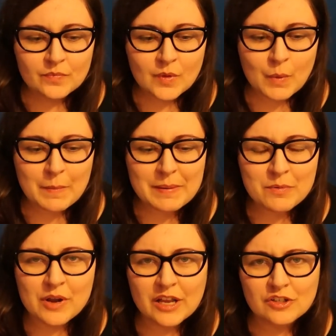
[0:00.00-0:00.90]
where
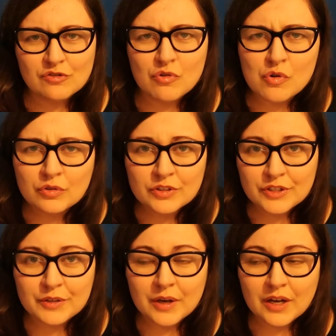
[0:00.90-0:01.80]
people get drawn
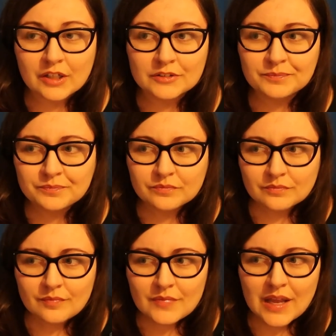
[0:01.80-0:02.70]
to her
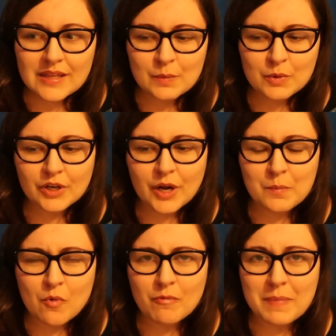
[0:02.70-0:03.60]
and they want to know
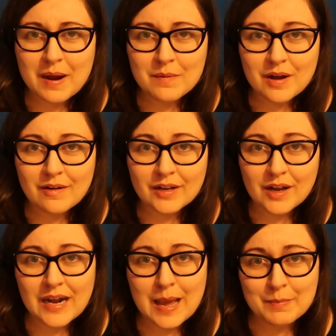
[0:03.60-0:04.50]
more about her. And it
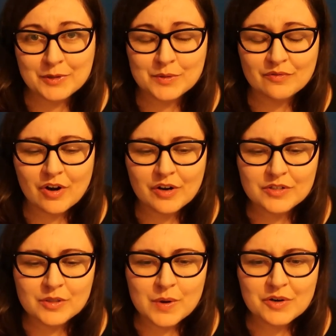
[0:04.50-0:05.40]
kind of happens with
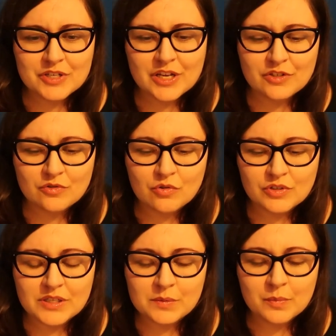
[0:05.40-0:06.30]
Rose as well. She gets drawn
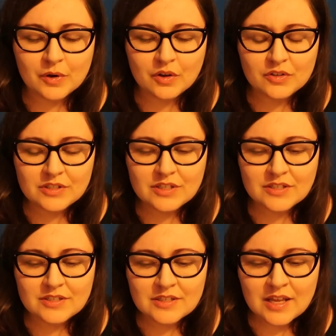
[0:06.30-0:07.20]
to this woman
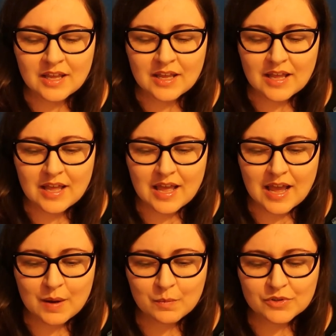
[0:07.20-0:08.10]
Constance
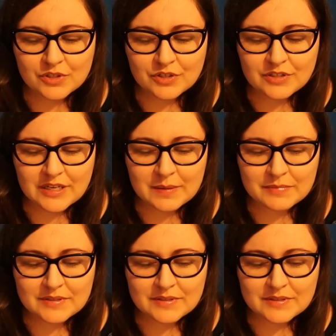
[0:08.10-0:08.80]
and wants to go